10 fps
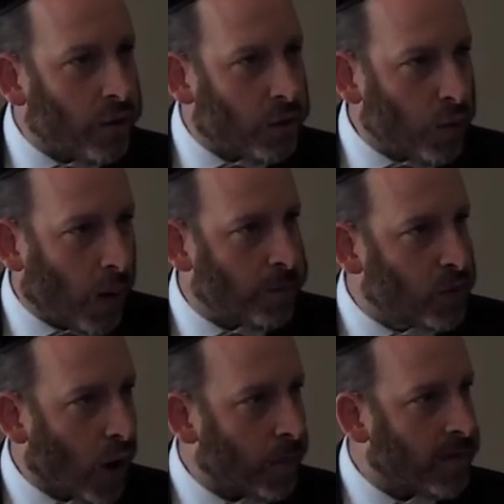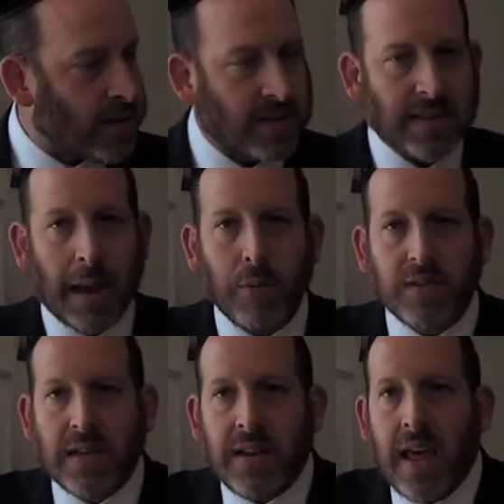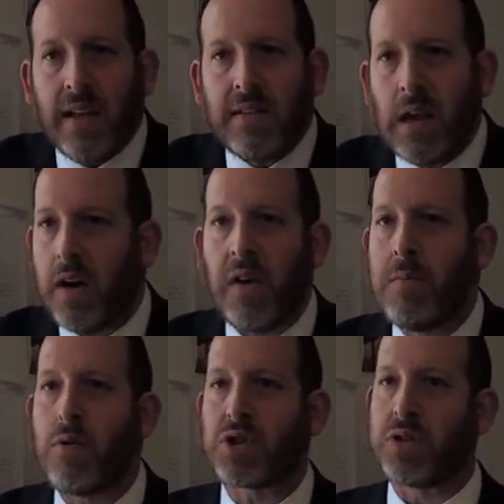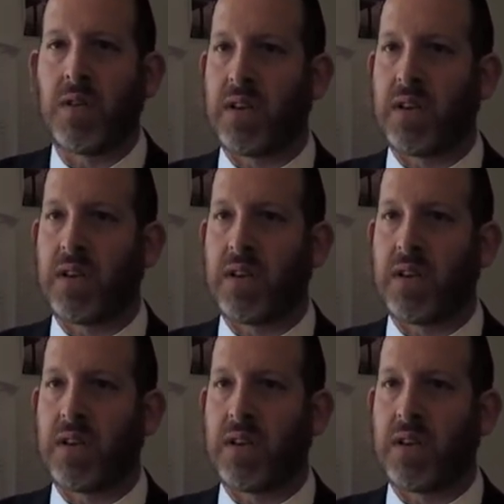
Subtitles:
to absorb this simultaneity of emotional